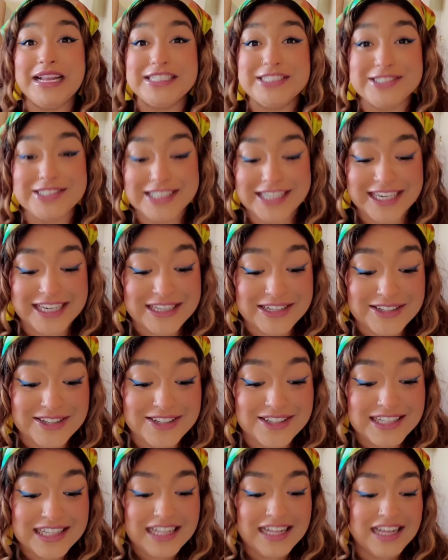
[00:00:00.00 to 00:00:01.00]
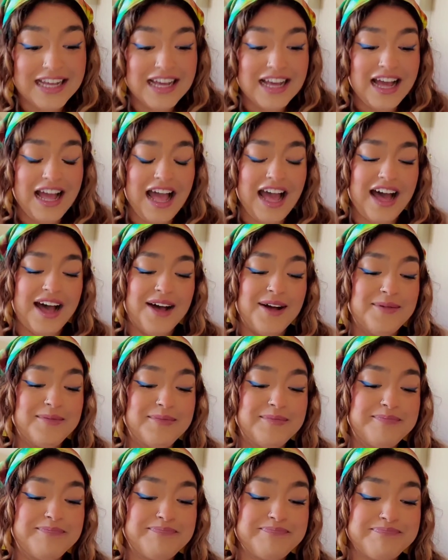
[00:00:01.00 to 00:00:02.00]
mentally ill.
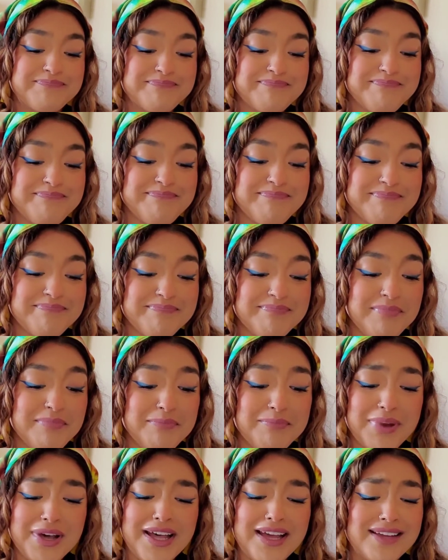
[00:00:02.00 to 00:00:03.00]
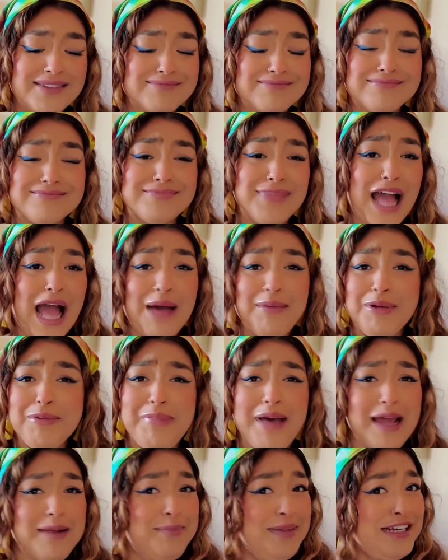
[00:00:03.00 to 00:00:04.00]
But I'm a
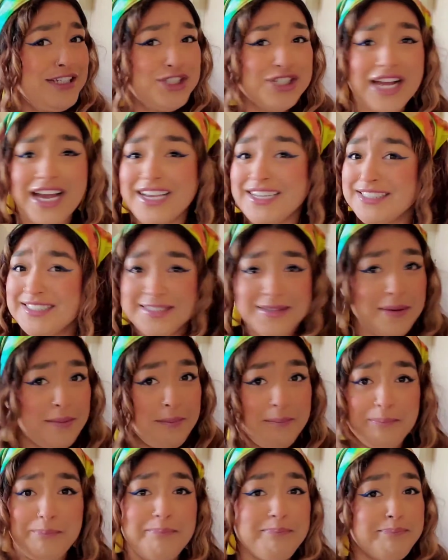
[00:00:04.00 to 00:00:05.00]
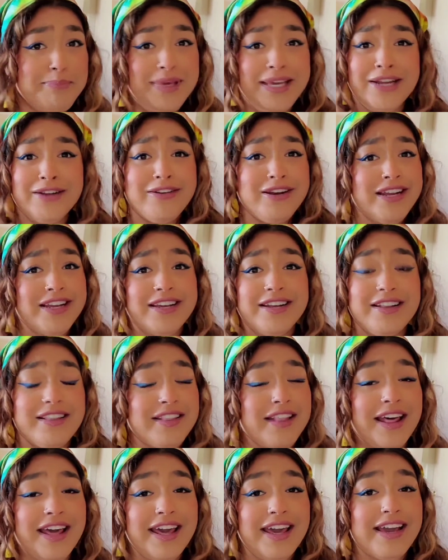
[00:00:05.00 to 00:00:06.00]
bad bitch, guys.
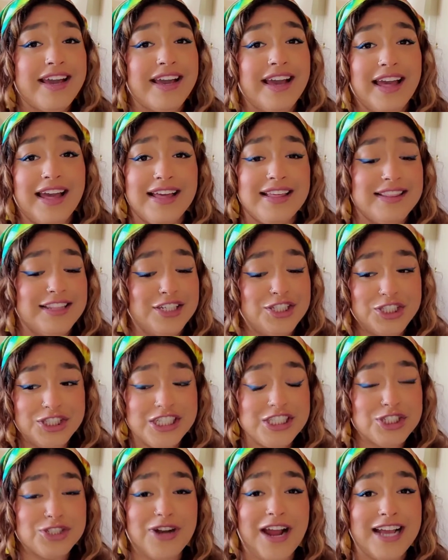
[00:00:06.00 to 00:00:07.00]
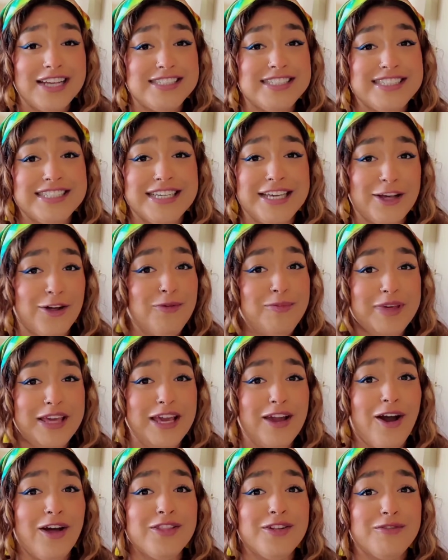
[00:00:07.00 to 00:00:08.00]
Period. Like, this shit tries to kill
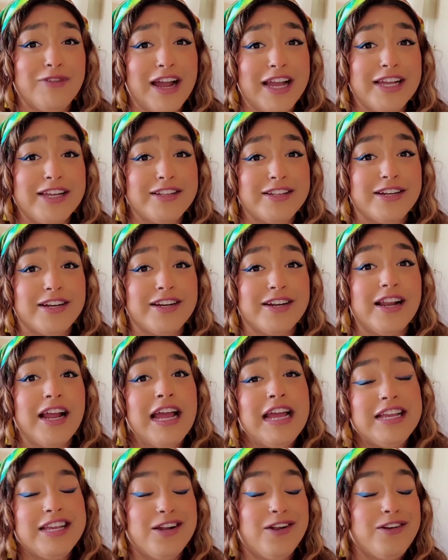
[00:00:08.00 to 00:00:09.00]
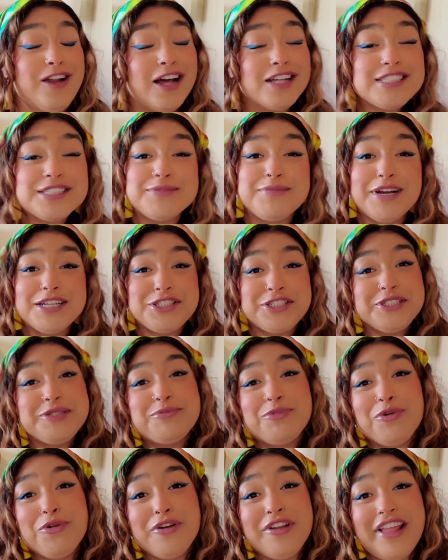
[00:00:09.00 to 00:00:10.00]
me on the regular. You know, not so much
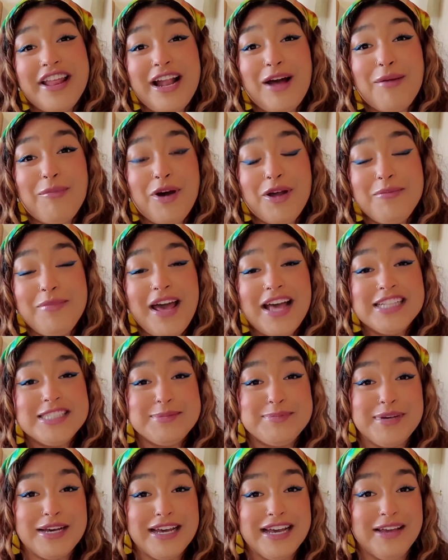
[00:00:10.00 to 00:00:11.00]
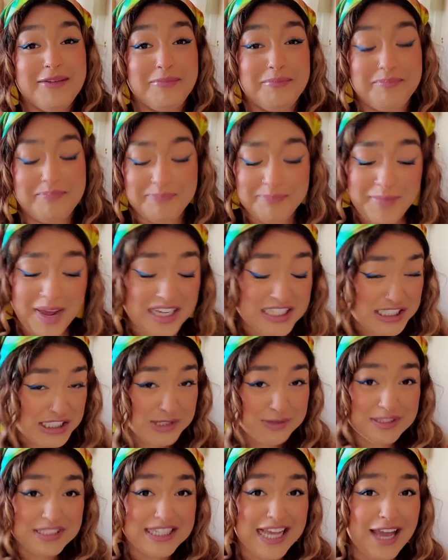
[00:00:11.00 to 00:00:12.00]
anymore that I'm on meds, but my
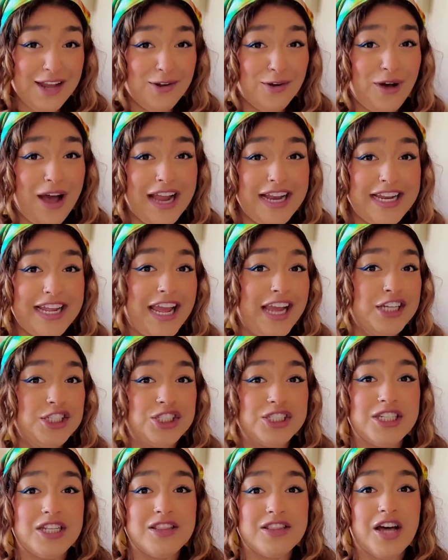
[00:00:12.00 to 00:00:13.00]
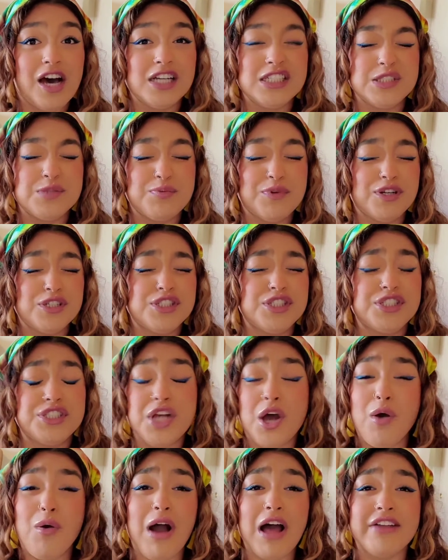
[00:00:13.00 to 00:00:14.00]
suicidal ideation and thoughts were
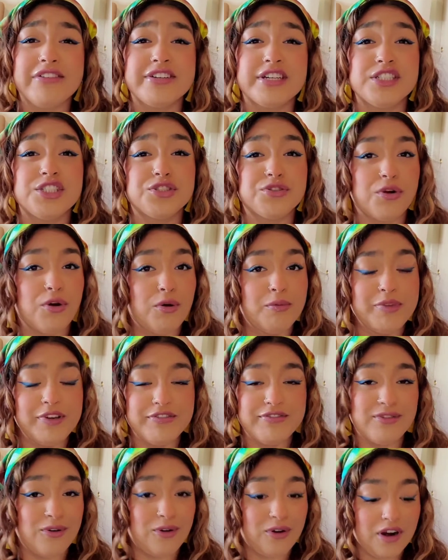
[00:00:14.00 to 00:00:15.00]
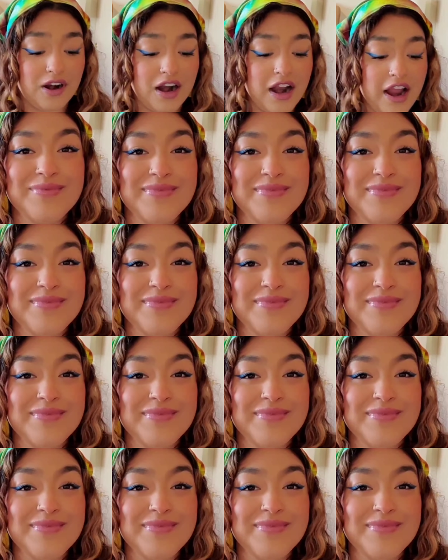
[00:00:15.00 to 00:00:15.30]
so out of control before.